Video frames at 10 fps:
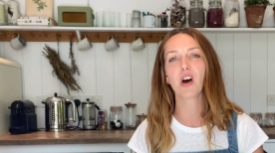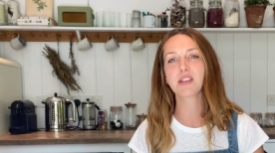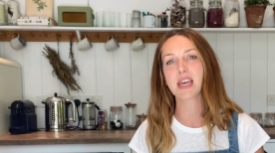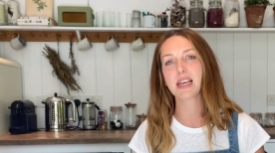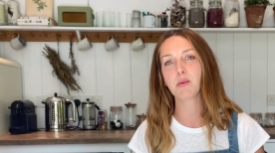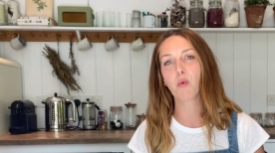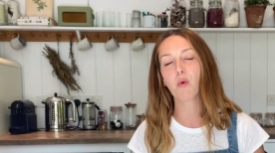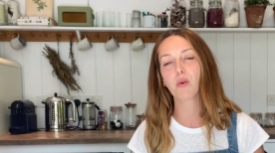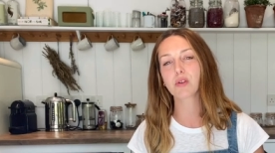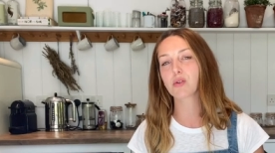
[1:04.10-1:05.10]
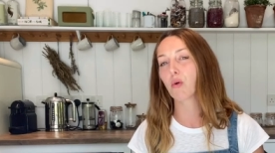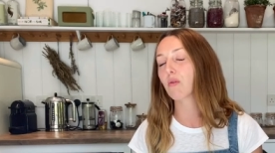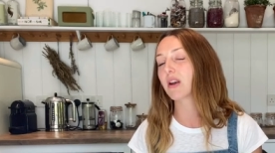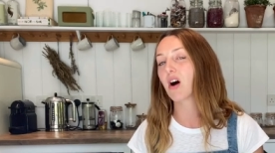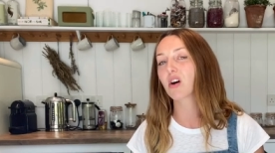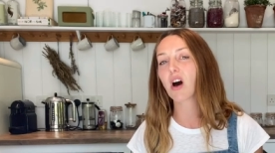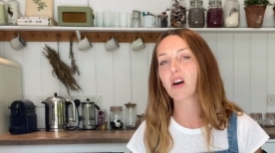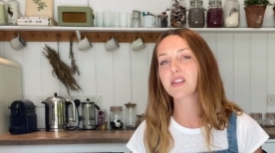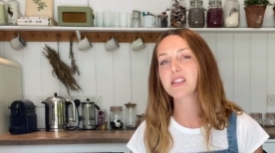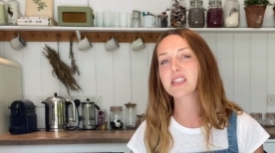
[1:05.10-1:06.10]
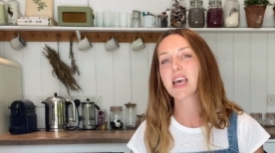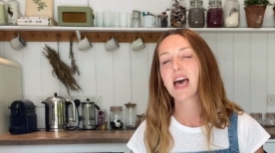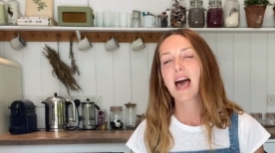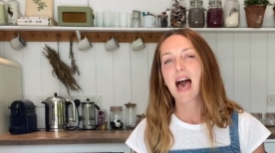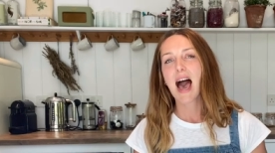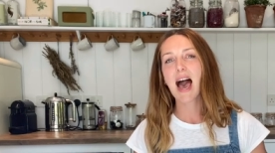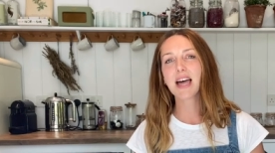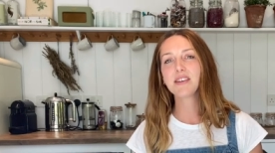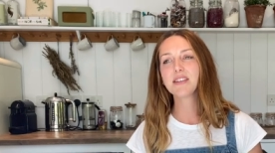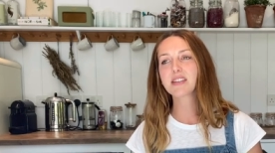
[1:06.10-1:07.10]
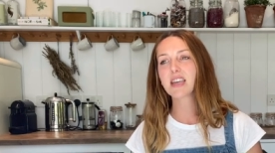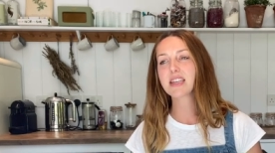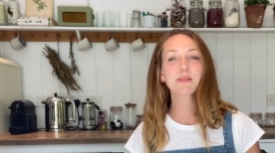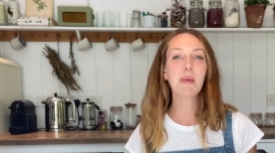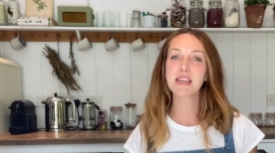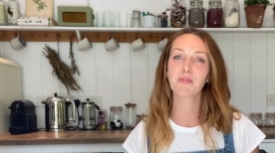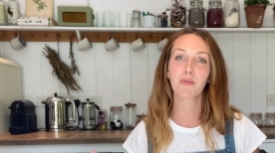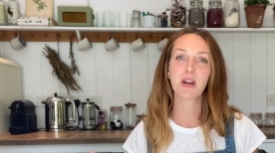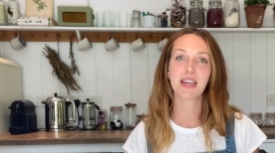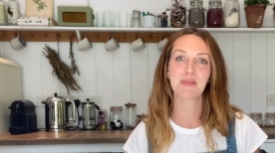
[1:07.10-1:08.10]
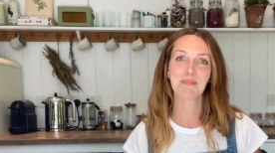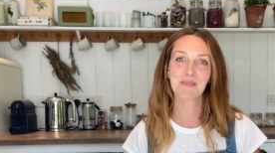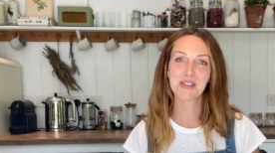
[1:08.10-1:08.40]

on our daily walks or in our gardens, and it's mess free.